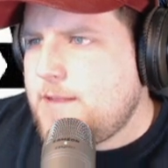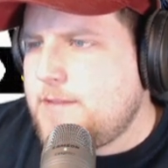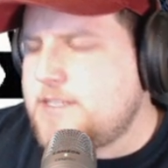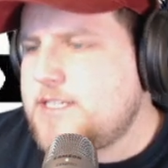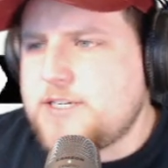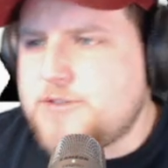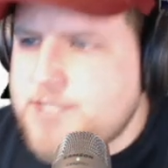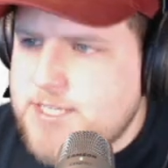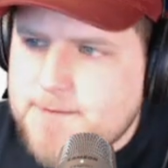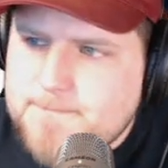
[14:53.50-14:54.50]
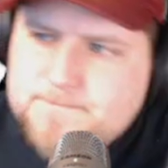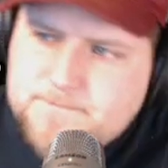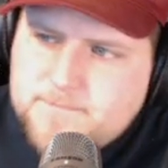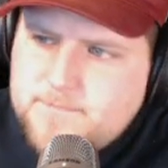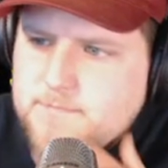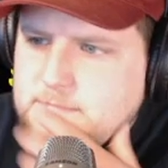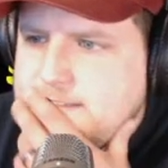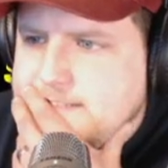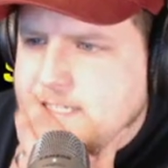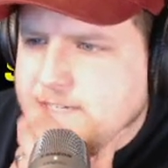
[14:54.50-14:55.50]
This is interesting.
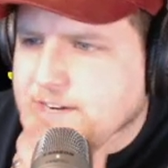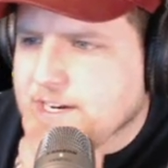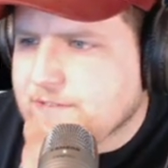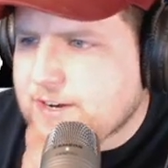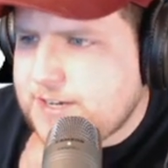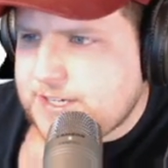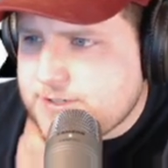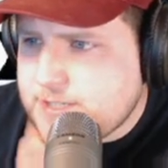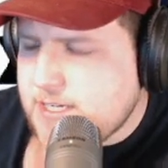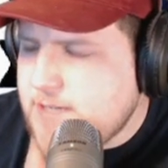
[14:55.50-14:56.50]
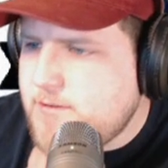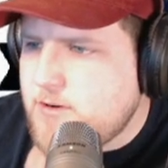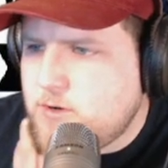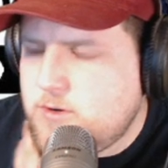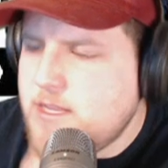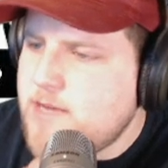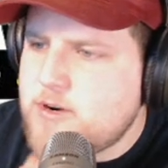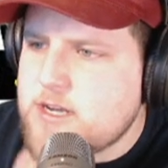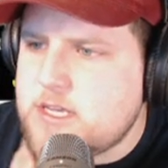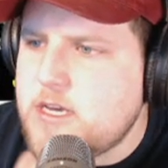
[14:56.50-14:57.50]
This is very, very interesting. Who do they
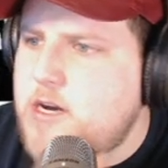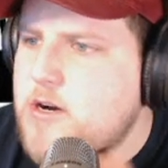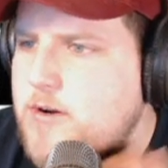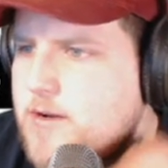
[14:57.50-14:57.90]
want to go?